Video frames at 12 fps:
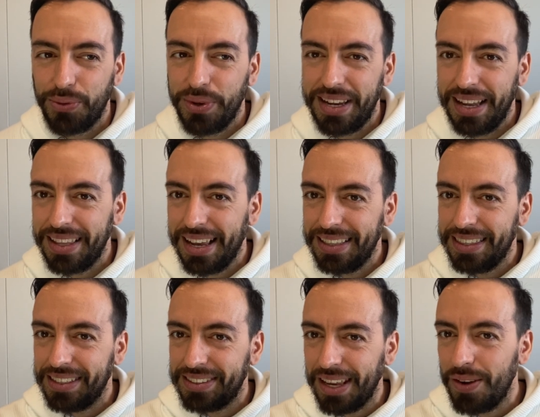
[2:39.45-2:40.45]
we can get
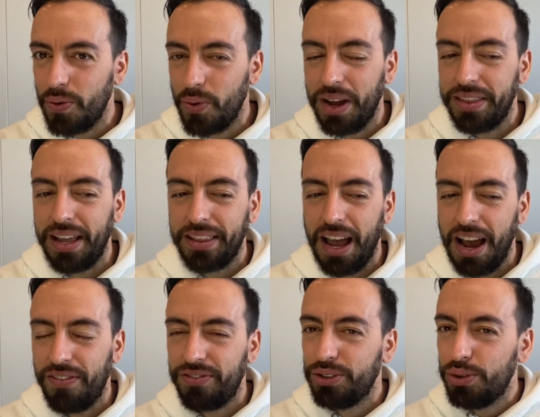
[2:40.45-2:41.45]
the same one and
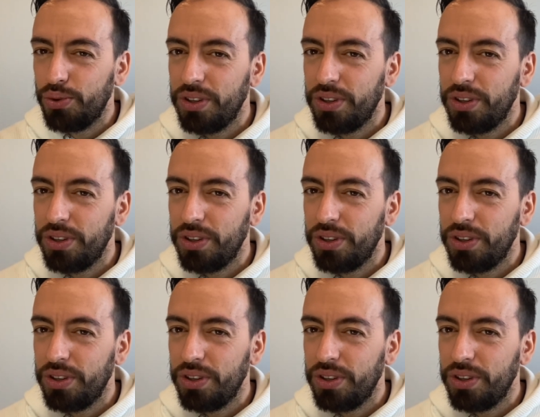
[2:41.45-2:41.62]
have two